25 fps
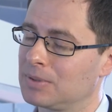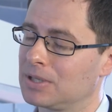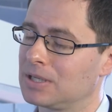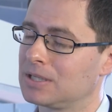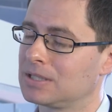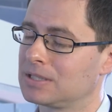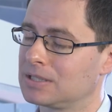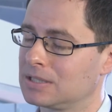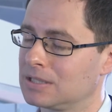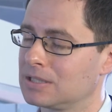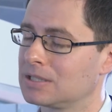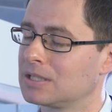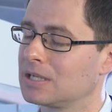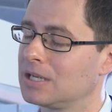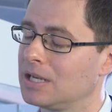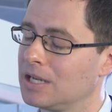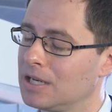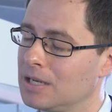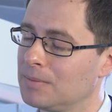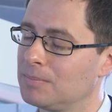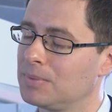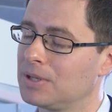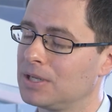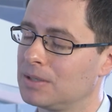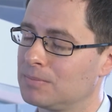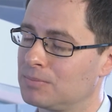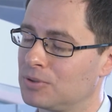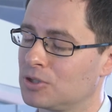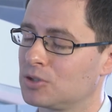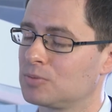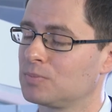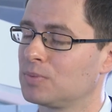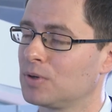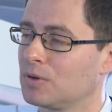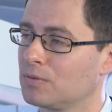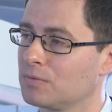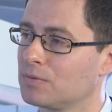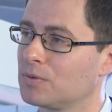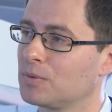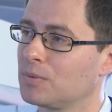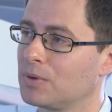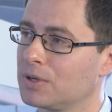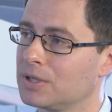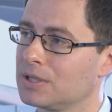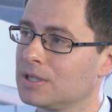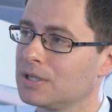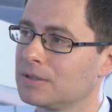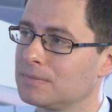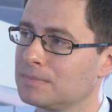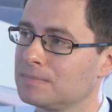but it's clearly been postponed for
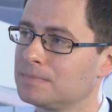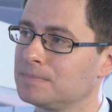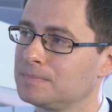1 year.